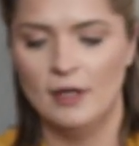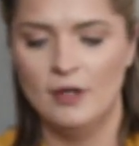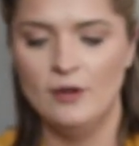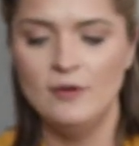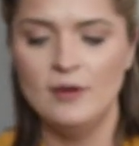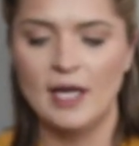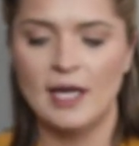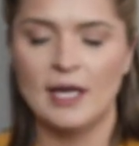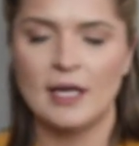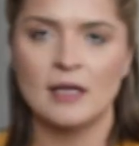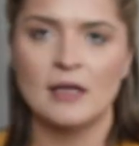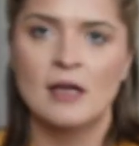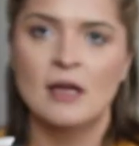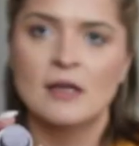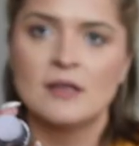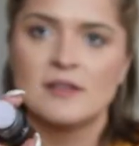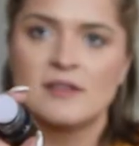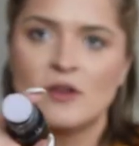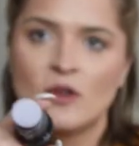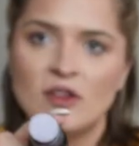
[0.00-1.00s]
okay.
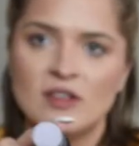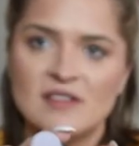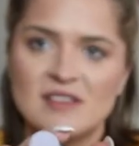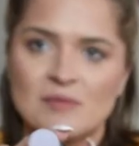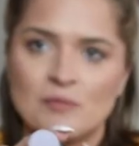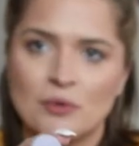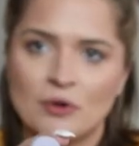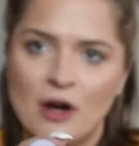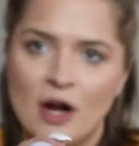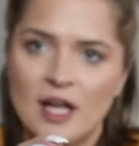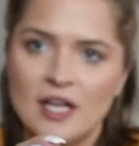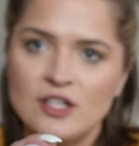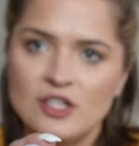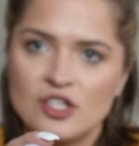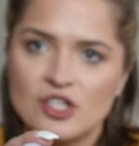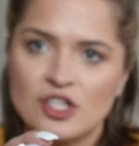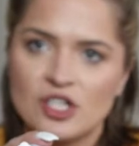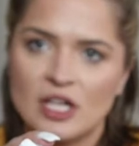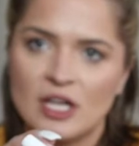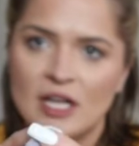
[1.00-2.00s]
So this
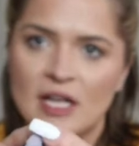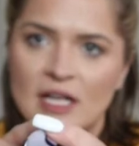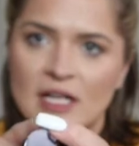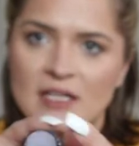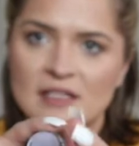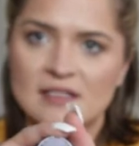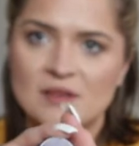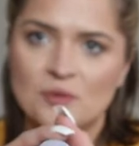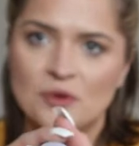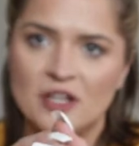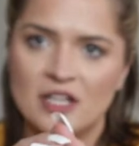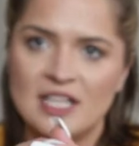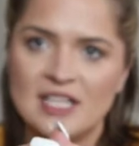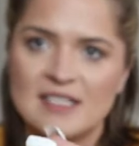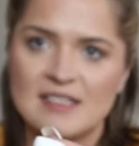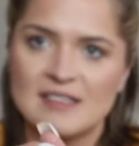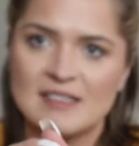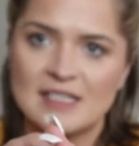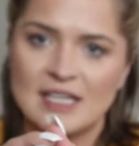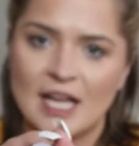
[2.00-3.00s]
brush is
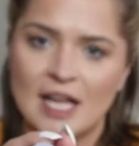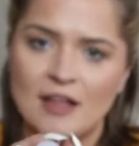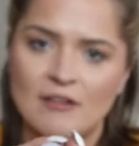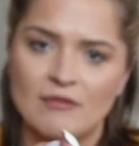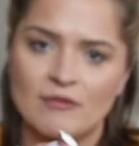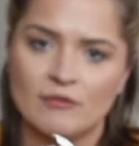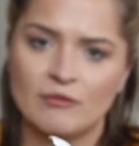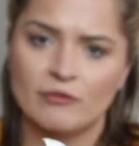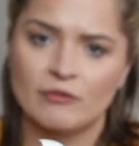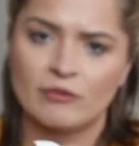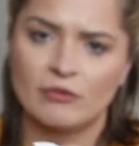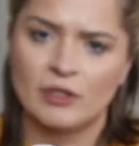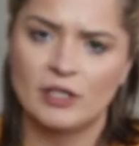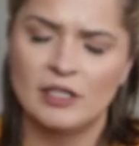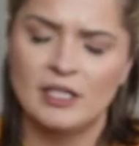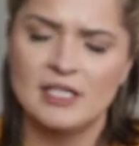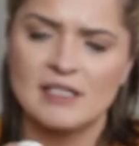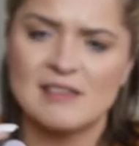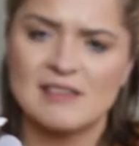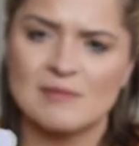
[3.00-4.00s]
pretty stiff,
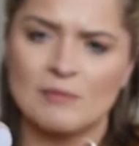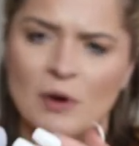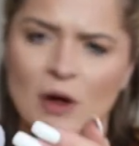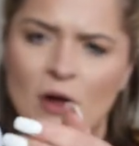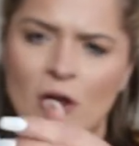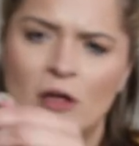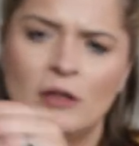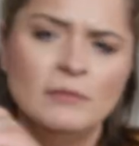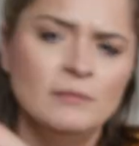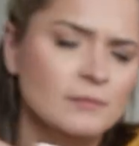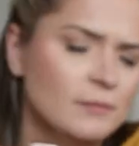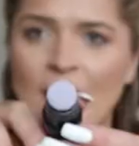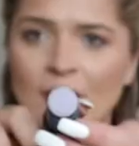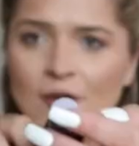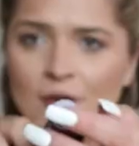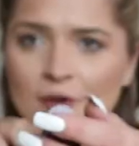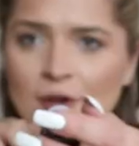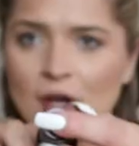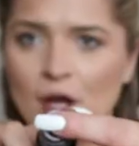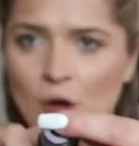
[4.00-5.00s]
really small. I
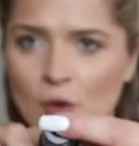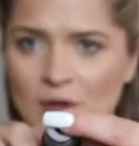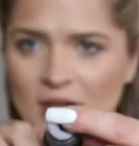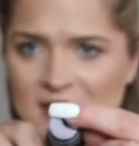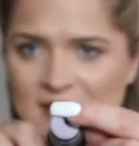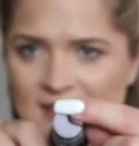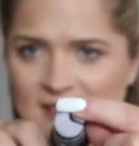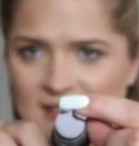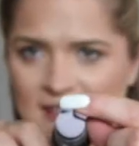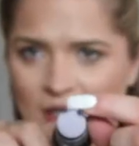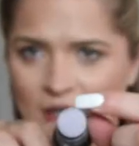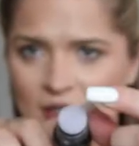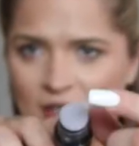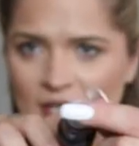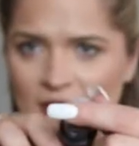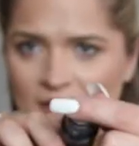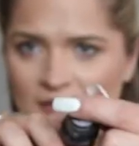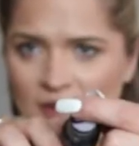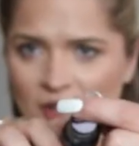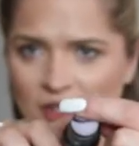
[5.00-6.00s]
don't know
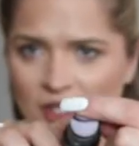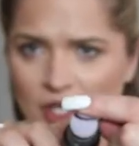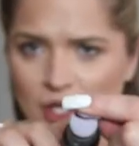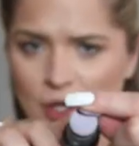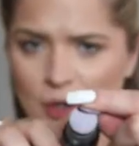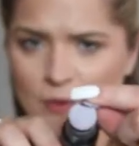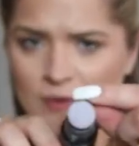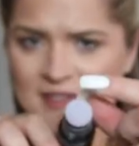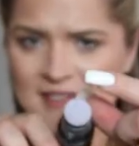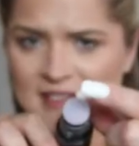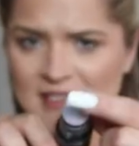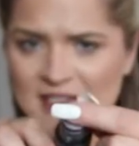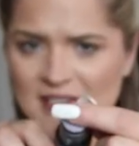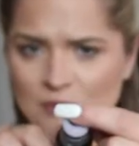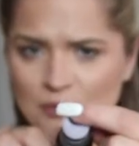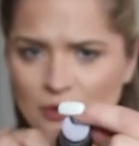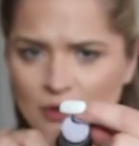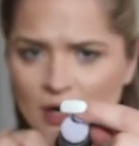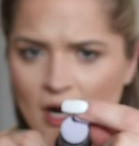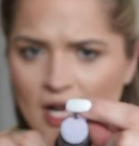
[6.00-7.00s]
necessarily if I'll use
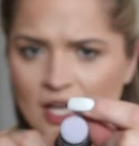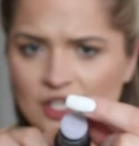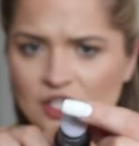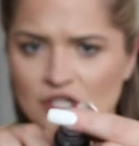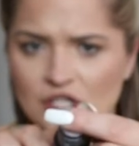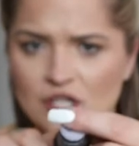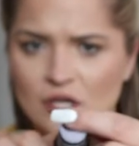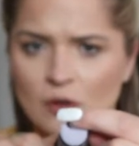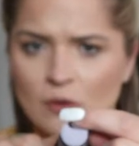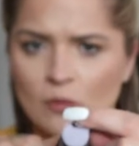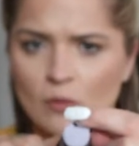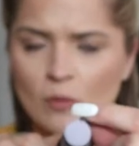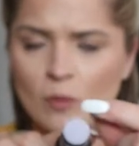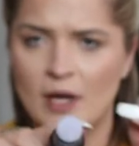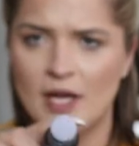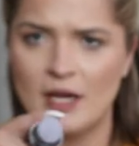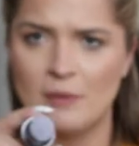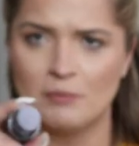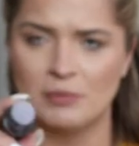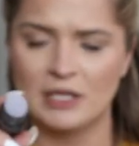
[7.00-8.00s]
this brush
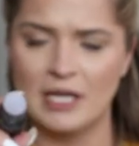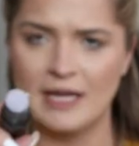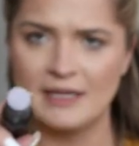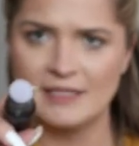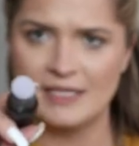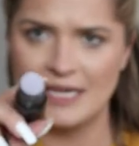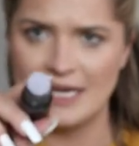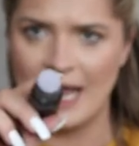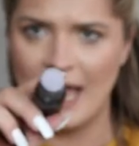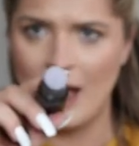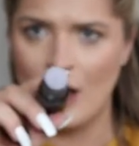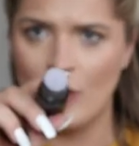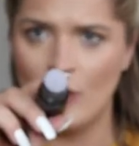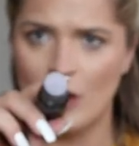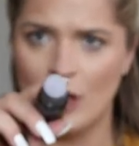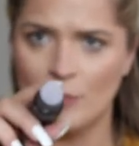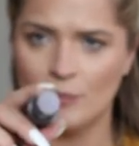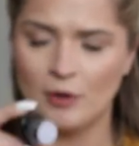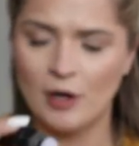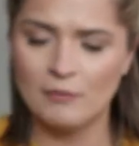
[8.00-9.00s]
when blending
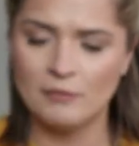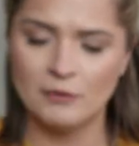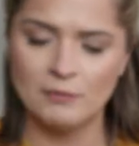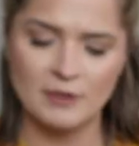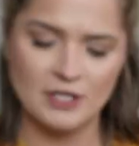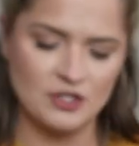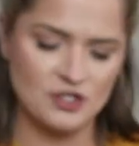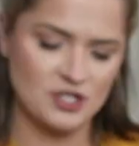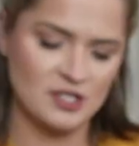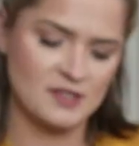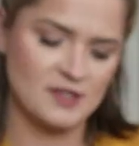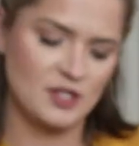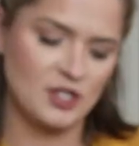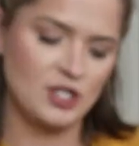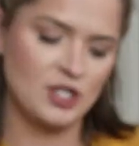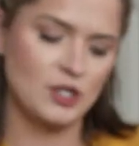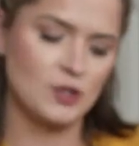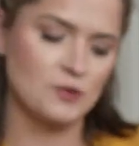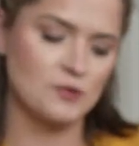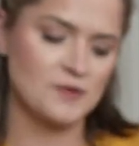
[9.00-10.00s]
out. I'll probably just
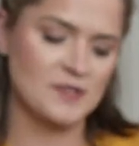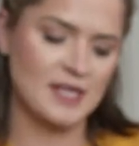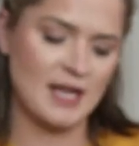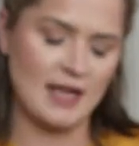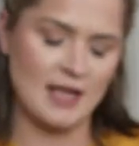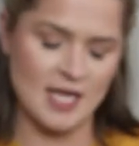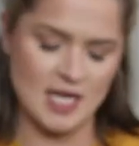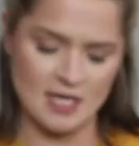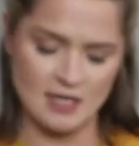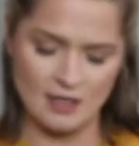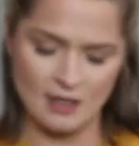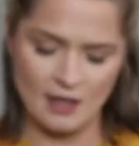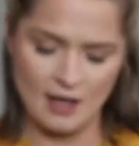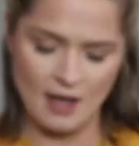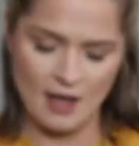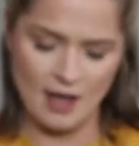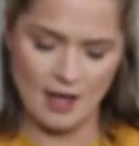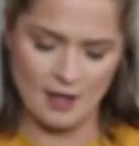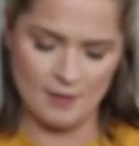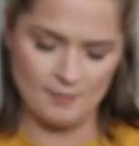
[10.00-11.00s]
use a
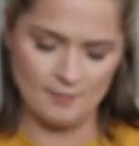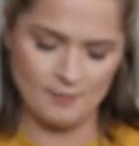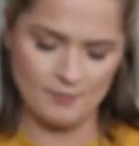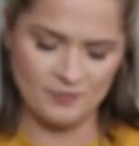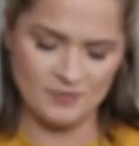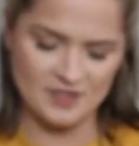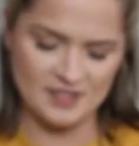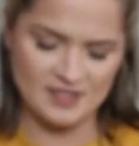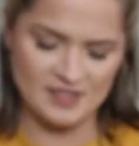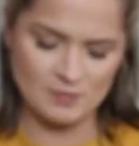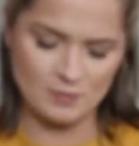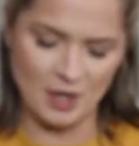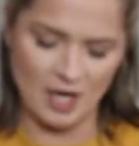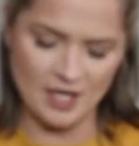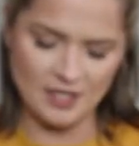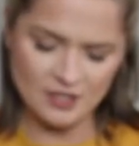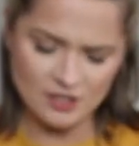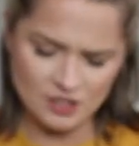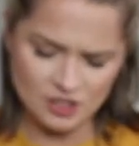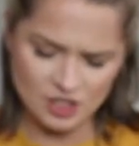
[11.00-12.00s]

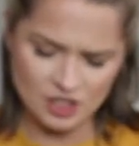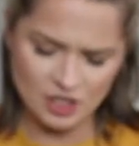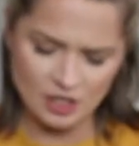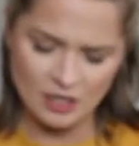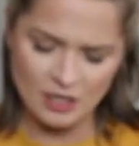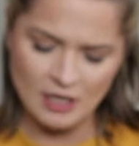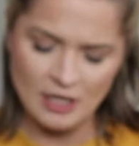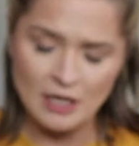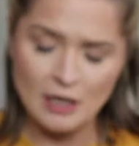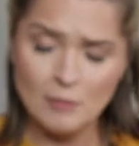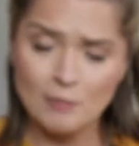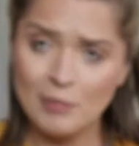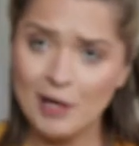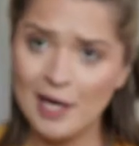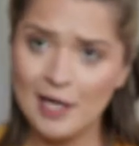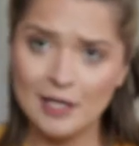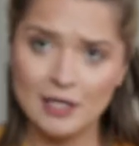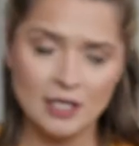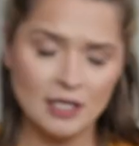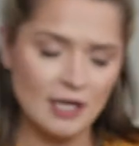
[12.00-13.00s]
sponge,
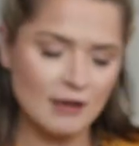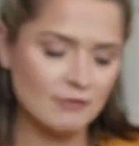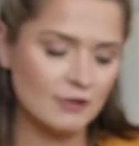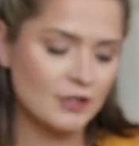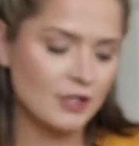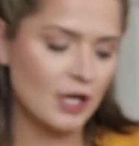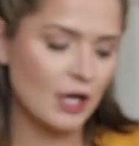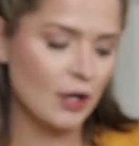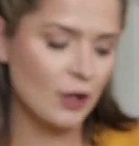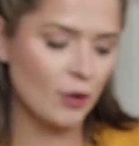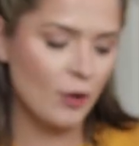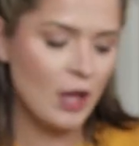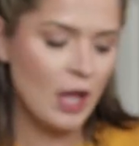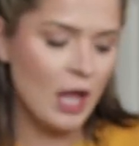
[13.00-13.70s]
but you never know.